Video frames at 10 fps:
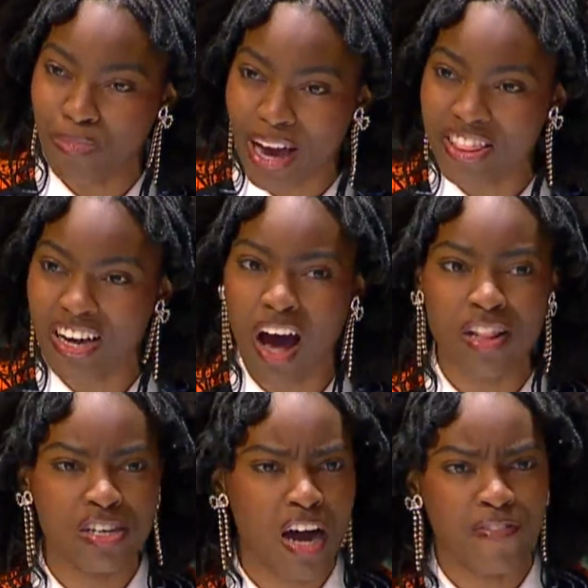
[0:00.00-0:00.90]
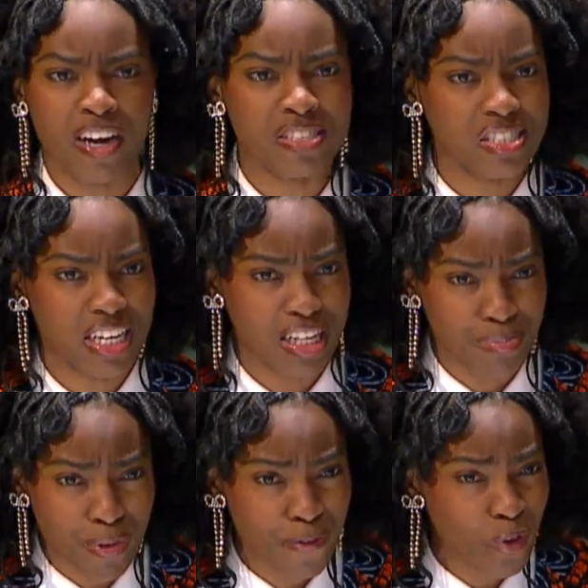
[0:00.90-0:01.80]
by the color of our skin
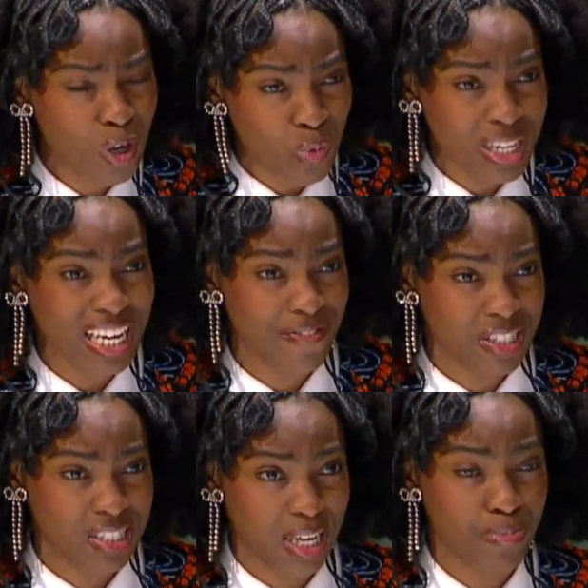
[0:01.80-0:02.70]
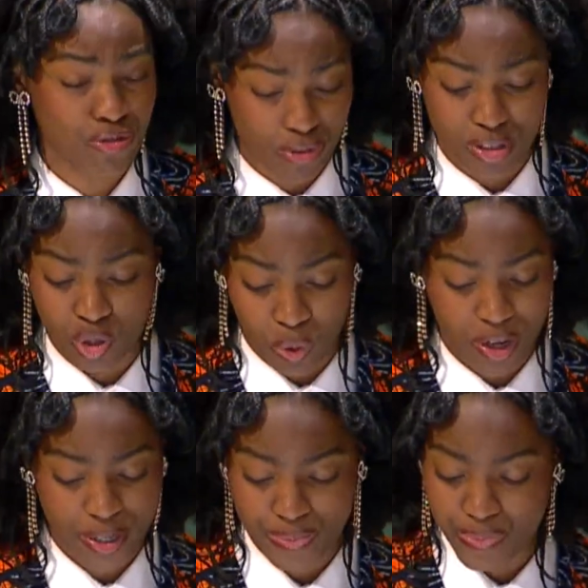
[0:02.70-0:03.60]
before we even step through the door.
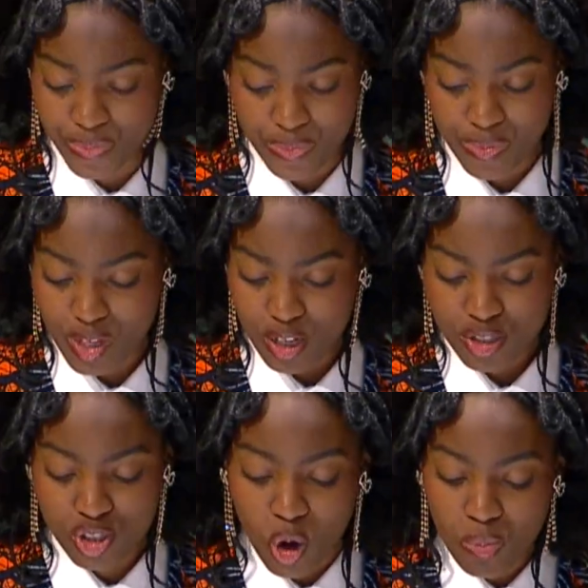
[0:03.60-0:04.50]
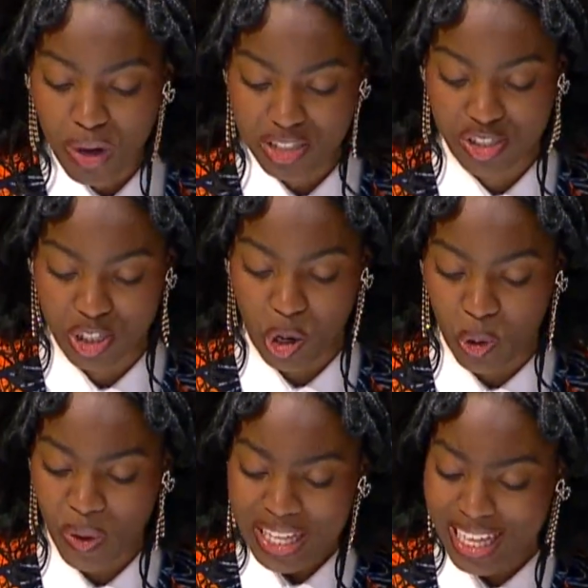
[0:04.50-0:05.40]
So much so
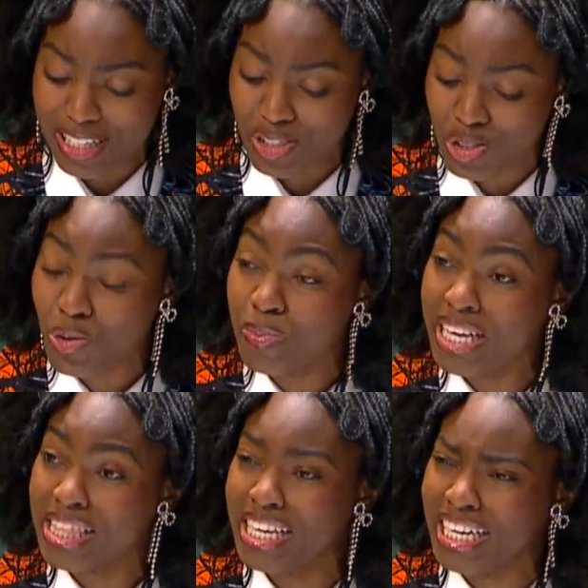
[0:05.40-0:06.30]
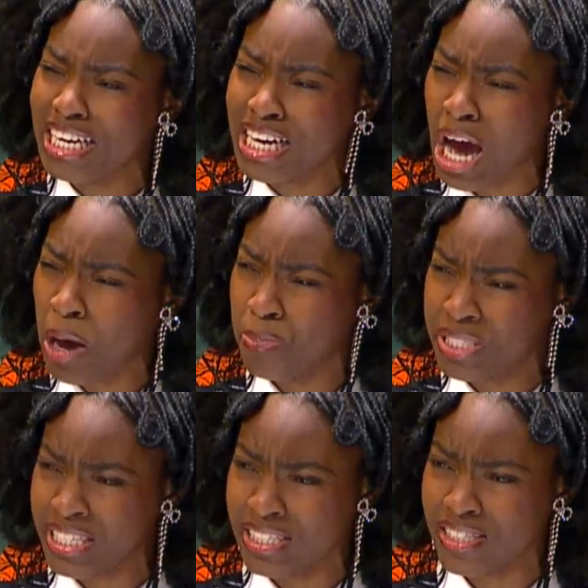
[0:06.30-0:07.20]
that assuming the
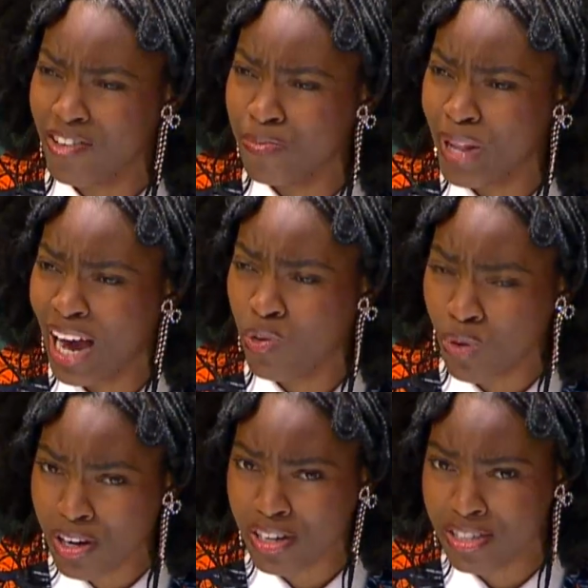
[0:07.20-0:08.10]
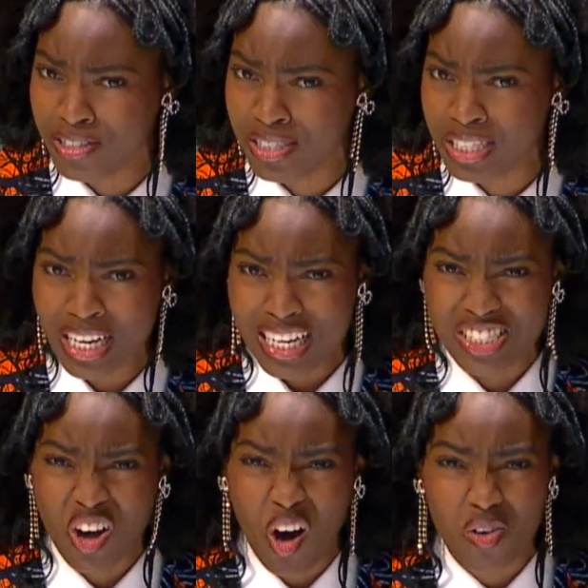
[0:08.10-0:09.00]
incompetence of Black workers is
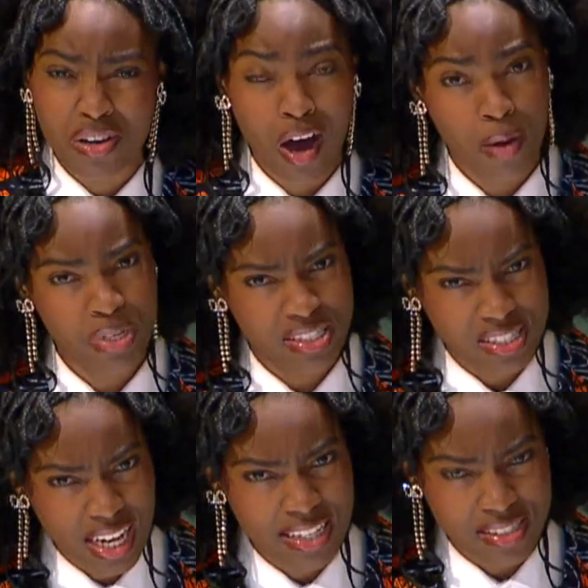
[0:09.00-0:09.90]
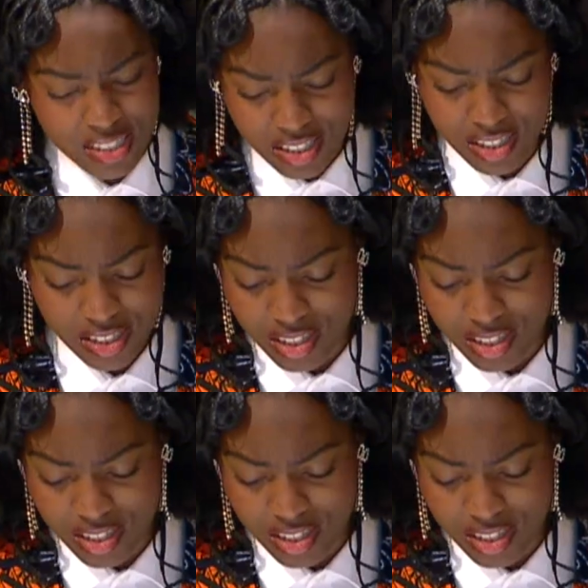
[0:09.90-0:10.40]
called common sense.